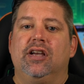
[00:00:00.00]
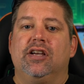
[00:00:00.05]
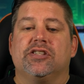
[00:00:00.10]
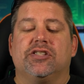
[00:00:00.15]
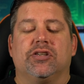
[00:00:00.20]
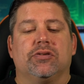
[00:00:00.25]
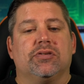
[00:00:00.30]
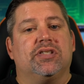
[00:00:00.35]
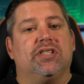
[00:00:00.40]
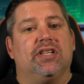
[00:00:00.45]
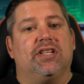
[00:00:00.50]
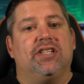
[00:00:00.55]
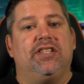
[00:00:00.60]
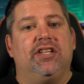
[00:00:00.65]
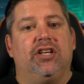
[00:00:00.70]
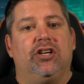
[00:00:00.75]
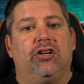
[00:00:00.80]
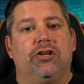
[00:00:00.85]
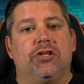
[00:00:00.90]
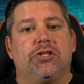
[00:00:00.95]
So
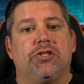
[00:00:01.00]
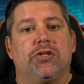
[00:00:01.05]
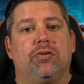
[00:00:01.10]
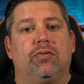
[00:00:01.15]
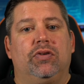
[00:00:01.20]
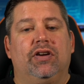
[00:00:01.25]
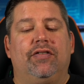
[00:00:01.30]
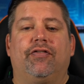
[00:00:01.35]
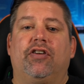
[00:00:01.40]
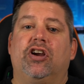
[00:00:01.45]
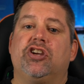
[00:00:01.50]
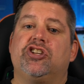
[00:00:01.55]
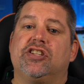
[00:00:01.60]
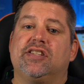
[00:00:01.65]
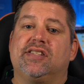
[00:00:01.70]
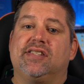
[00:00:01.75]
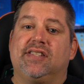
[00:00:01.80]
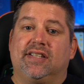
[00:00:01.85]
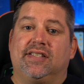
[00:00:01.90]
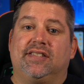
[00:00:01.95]
60 Hz
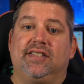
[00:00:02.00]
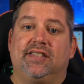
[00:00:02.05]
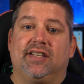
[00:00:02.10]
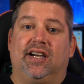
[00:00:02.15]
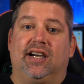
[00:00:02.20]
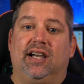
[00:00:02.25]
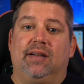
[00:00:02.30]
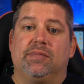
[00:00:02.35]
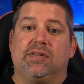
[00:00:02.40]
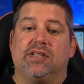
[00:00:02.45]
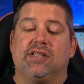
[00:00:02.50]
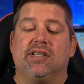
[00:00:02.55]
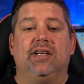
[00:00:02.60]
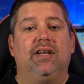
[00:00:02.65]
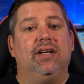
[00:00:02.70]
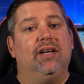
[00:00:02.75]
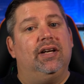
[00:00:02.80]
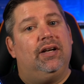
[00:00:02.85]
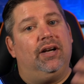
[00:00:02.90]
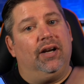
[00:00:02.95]
refreshes 60 times,
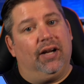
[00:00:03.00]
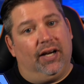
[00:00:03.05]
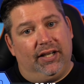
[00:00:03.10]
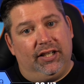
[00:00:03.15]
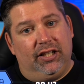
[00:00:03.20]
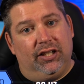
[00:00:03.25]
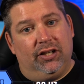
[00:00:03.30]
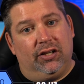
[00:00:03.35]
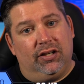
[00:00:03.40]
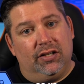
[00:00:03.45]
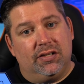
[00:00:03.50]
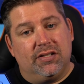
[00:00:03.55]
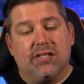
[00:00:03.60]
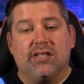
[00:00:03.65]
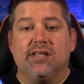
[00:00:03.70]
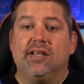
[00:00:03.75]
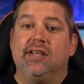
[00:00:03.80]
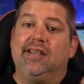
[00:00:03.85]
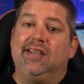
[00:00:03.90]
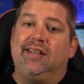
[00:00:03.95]
90
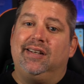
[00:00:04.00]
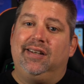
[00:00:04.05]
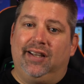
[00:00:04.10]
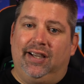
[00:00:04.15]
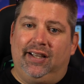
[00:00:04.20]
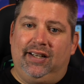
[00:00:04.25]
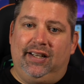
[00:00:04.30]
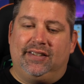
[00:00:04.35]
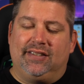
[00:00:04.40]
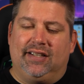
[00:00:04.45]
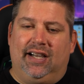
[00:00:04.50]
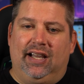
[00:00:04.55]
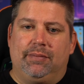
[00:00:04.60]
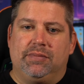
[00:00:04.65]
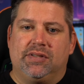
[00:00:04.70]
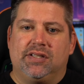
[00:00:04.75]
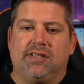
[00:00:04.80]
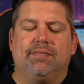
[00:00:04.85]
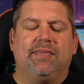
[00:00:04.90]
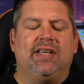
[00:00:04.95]
Hz, 90
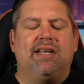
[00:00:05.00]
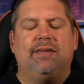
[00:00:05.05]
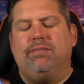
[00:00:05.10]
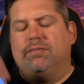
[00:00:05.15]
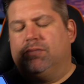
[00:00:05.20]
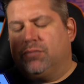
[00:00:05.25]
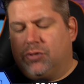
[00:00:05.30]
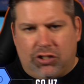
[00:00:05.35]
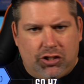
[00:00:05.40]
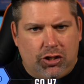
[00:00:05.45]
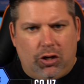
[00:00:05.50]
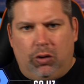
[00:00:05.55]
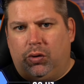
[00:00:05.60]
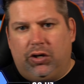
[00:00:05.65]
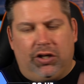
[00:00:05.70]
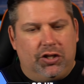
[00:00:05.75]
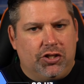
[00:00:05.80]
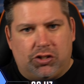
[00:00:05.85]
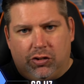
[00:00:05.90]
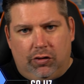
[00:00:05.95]
times, and so
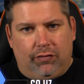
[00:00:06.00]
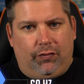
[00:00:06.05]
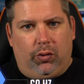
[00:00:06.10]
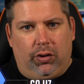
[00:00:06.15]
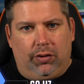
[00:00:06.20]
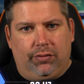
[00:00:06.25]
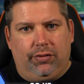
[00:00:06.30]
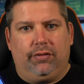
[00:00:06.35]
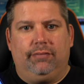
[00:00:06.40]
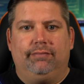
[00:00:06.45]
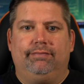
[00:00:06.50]
on and so forth.